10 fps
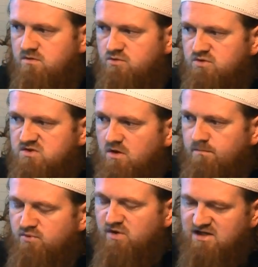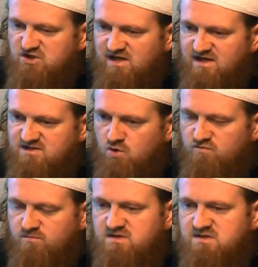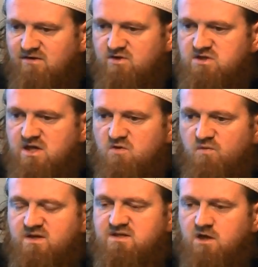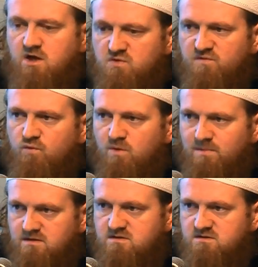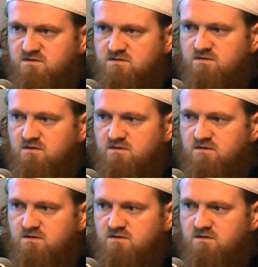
you to start praying janazah over miscarriage if it is after four months?